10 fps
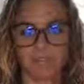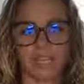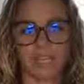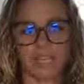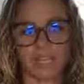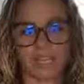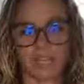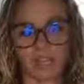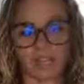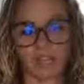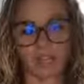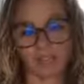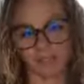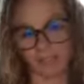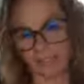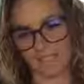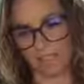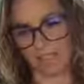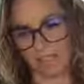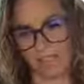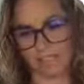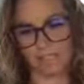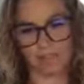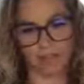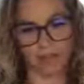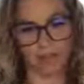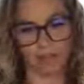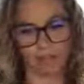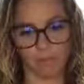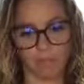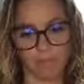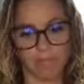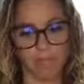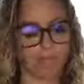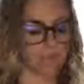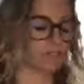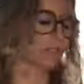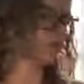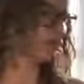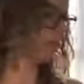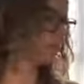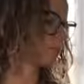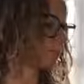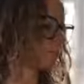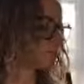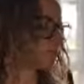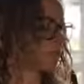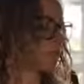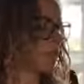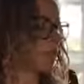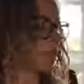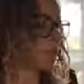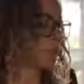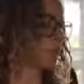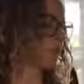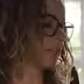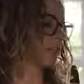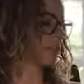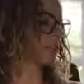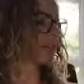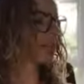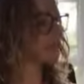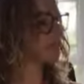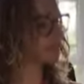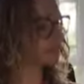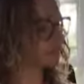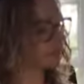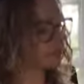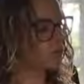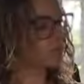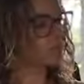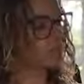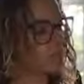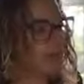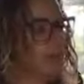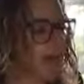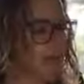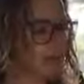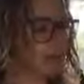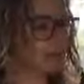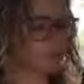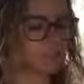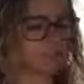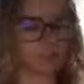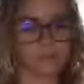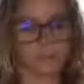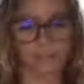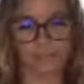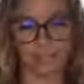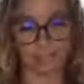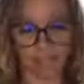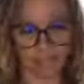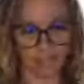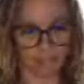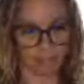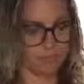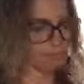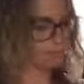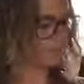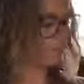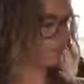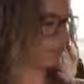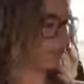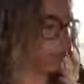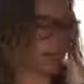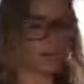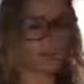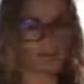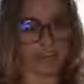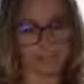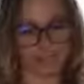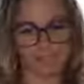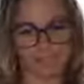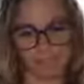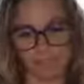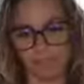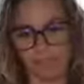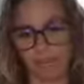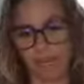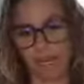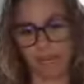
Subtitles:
in the highlights on Instagram on Beginners Yoga. The yogic path to enlightenment are 8 steps or 8